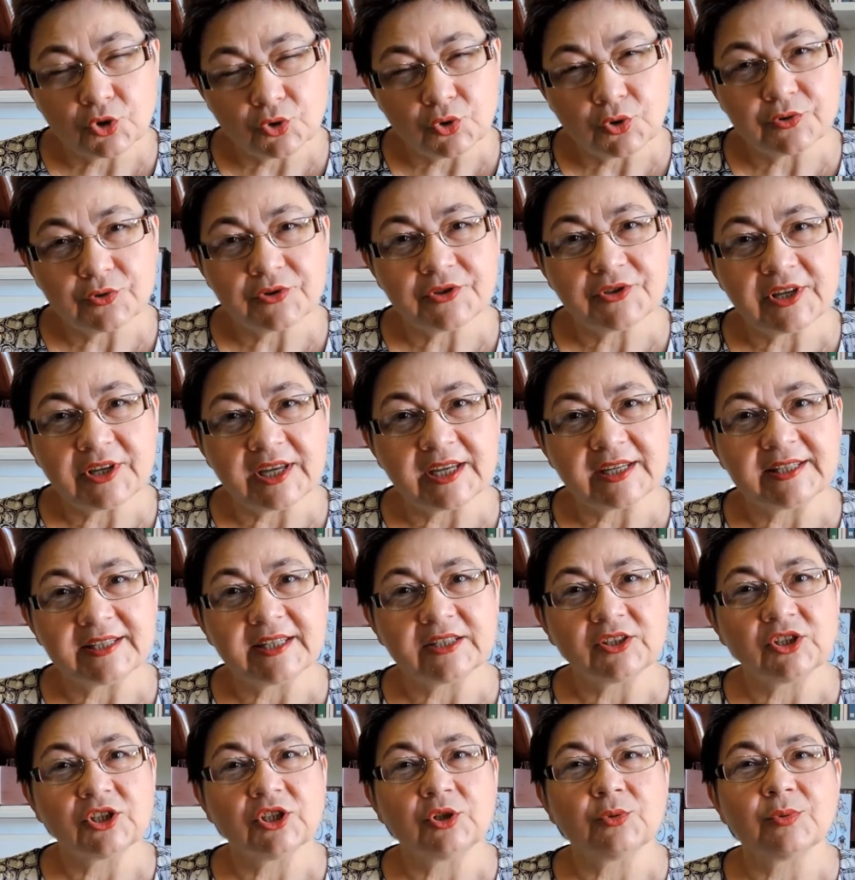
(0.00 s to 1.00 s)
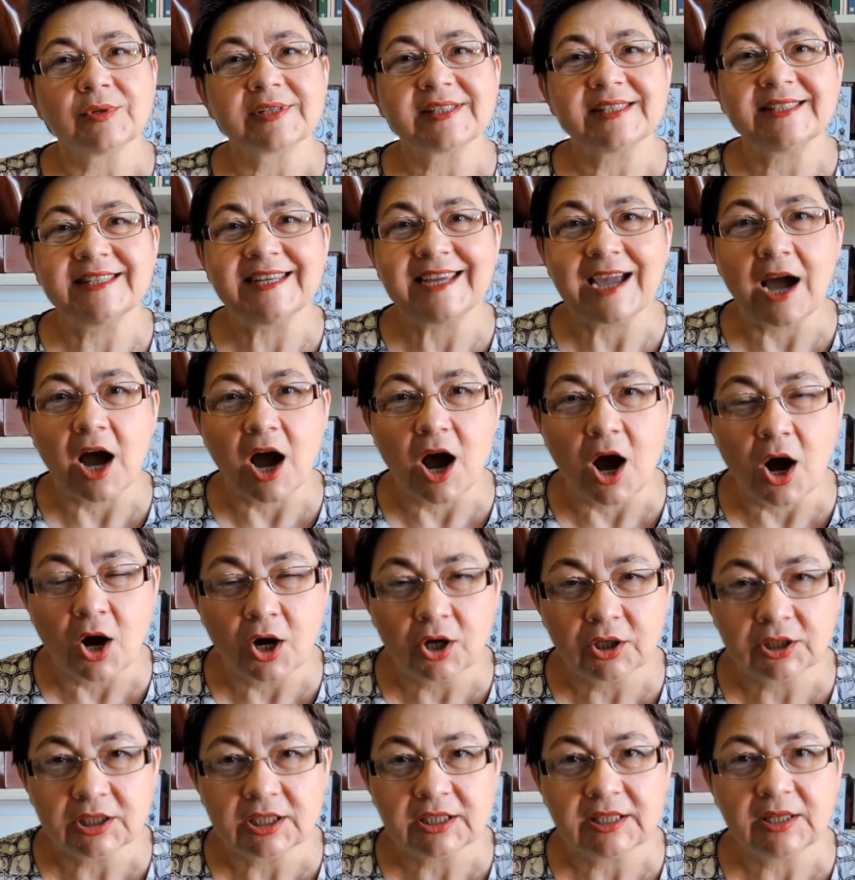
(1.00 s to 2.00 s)
do you think that she was the
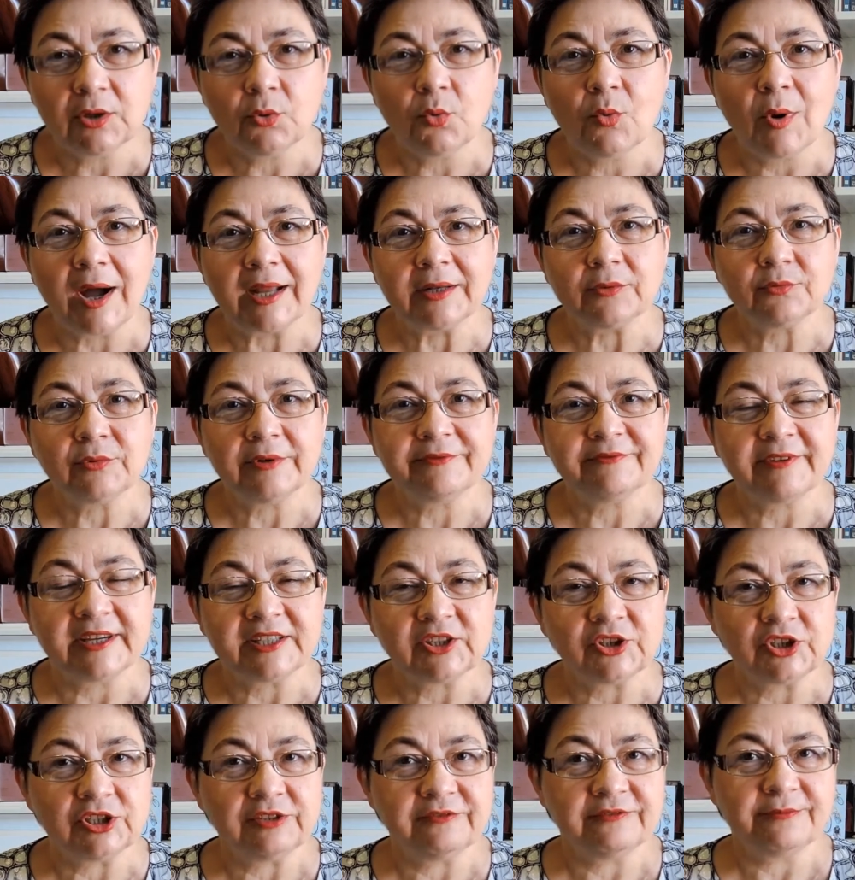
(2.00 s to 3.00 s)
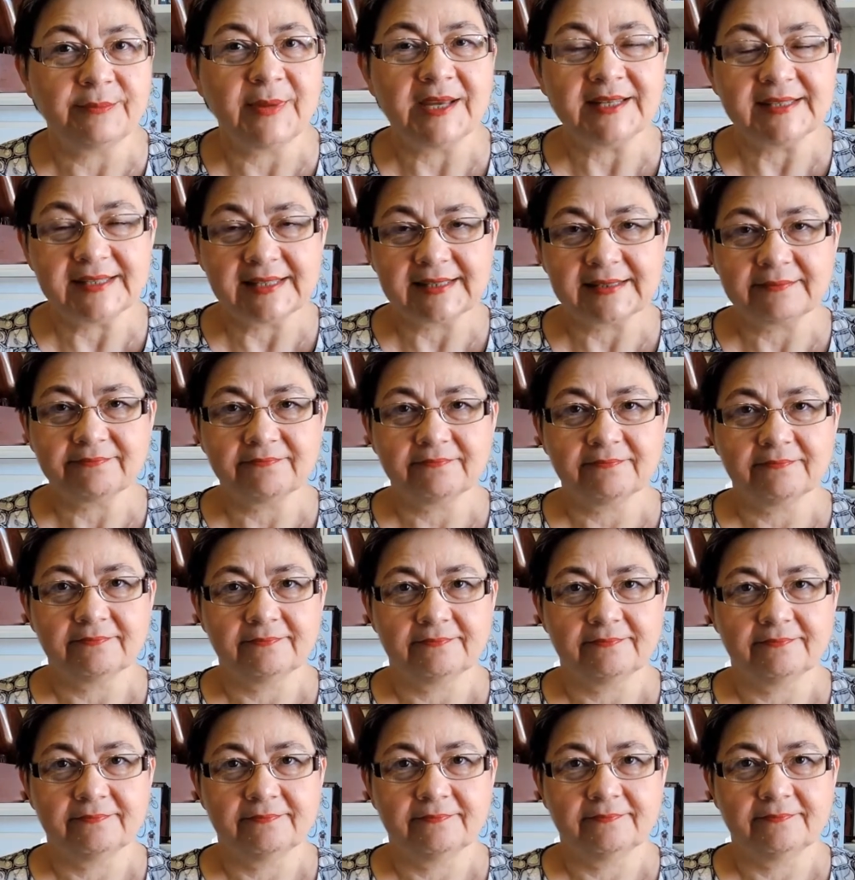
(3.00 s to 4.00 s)
only one with achievements?
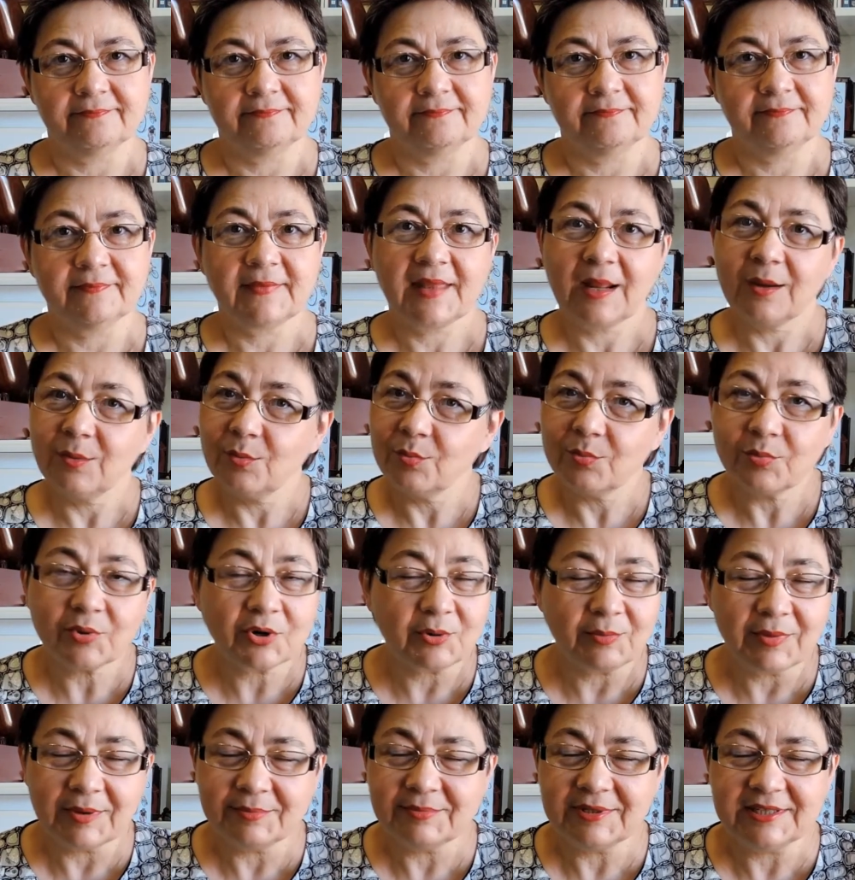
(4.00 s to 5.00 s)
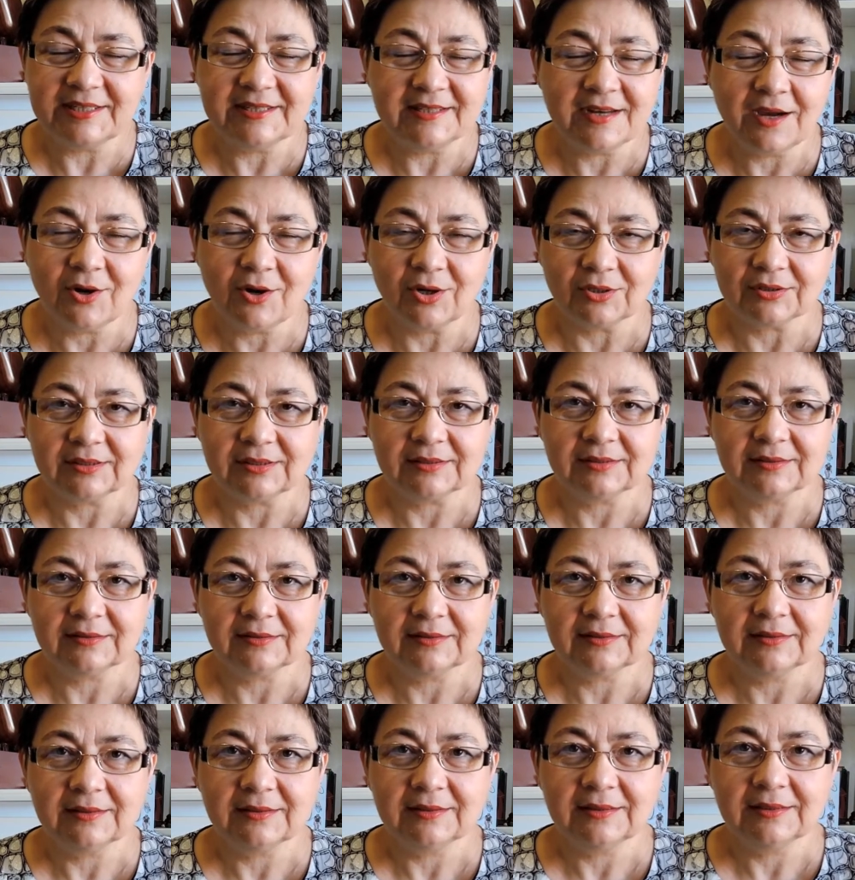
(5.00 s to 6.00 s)
Probably not.
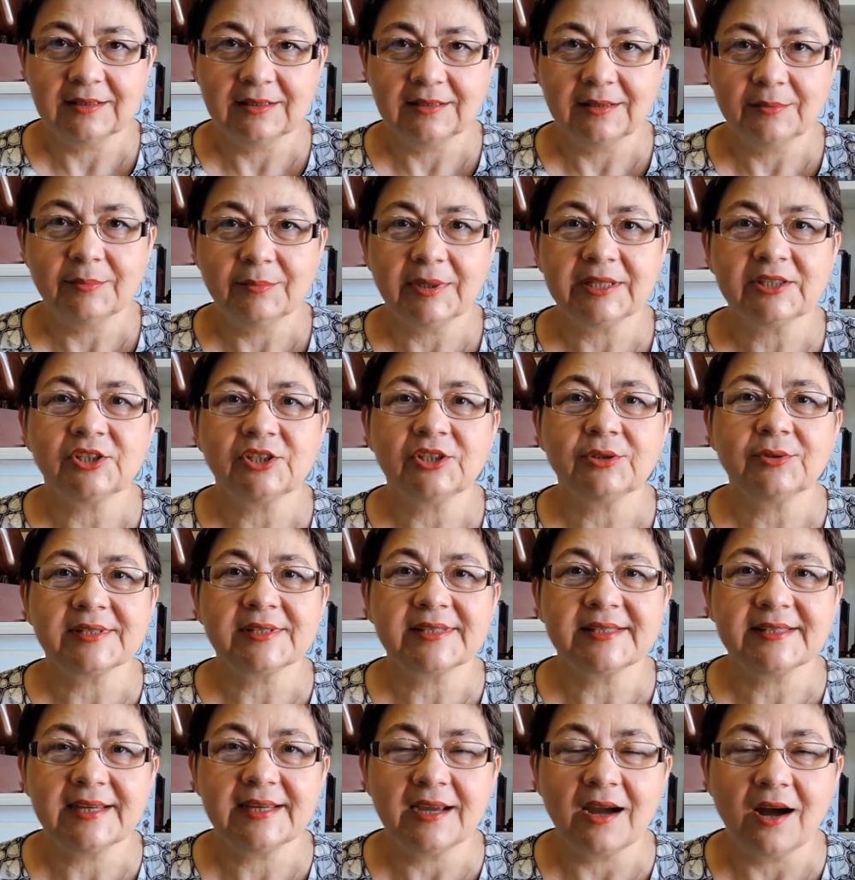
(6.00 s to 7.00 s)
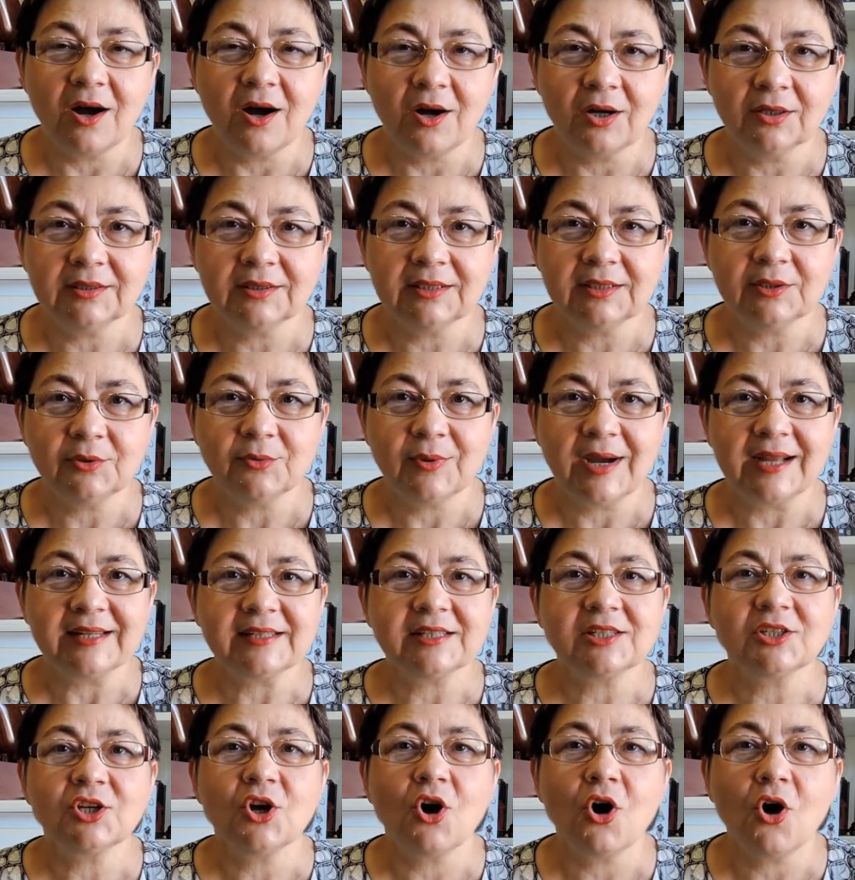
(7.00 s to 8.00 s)
But she was the only
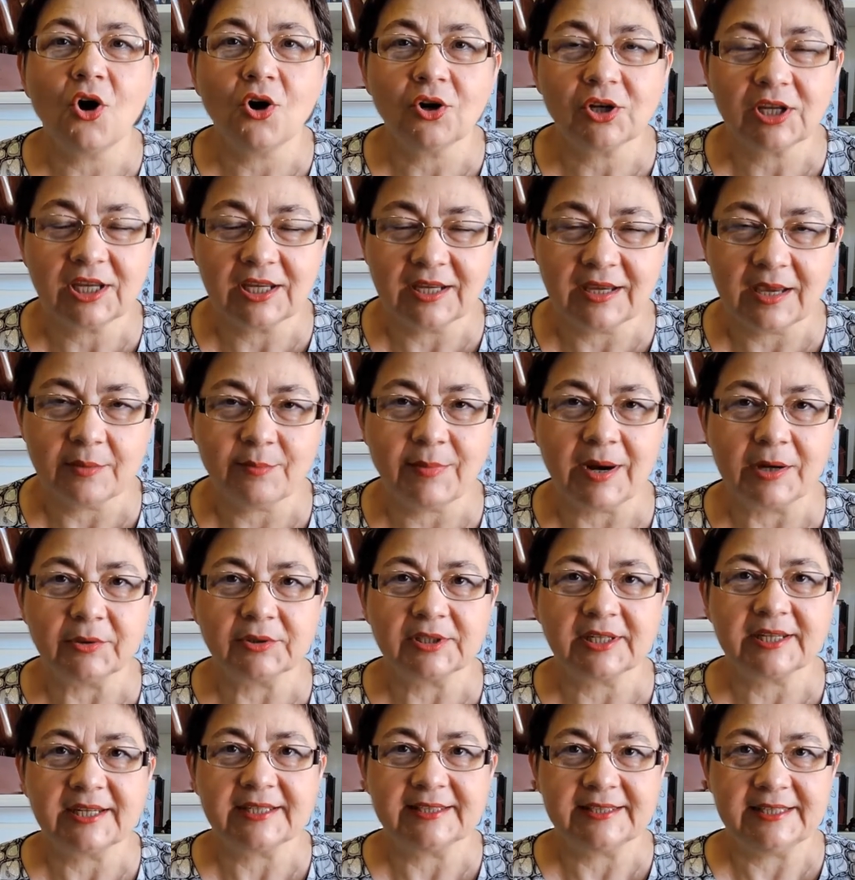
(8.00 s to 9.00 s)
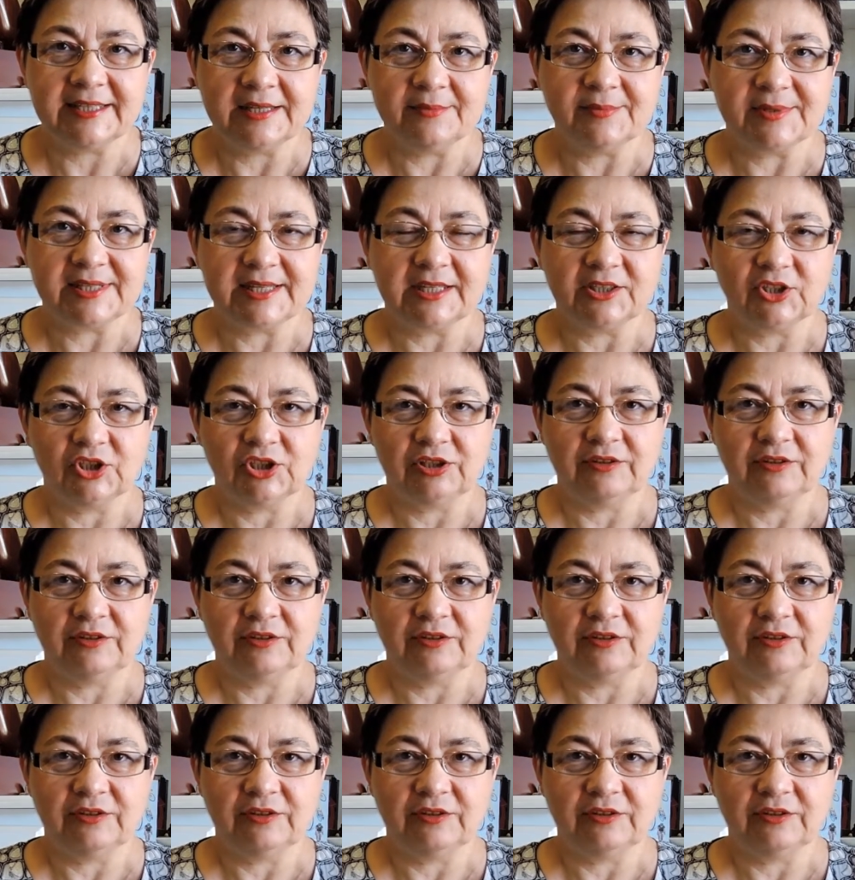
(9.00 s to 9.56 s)
one talking about her team's